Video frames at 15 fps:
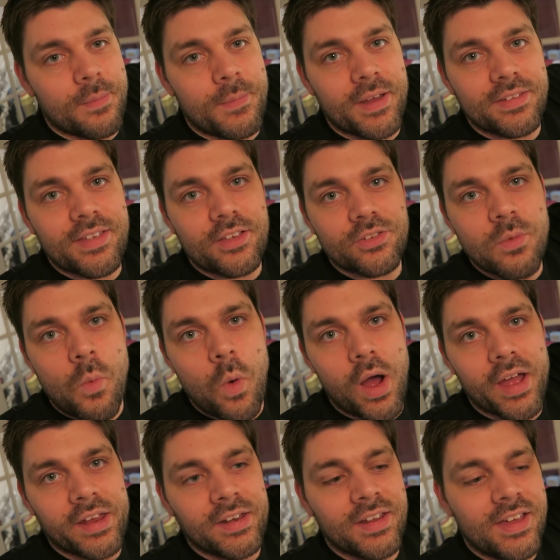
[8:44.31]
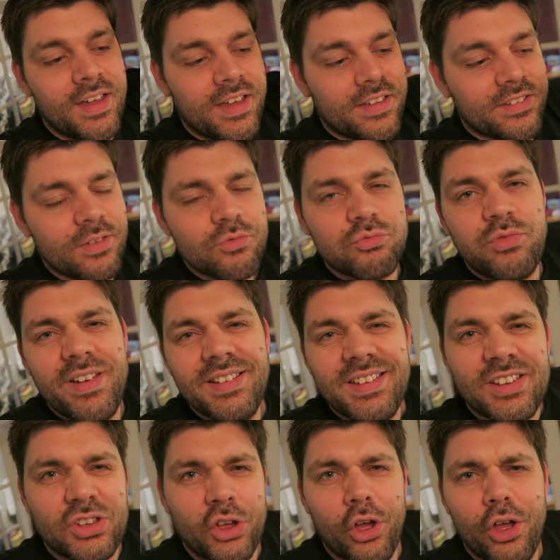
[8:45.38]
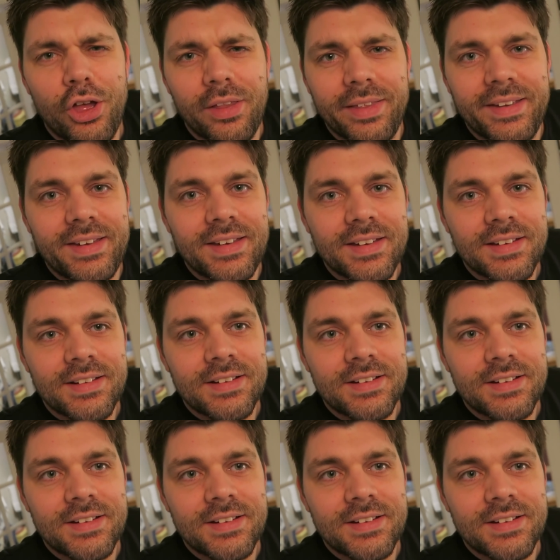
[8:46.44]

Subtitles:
I might take some wine. It sounds really girly.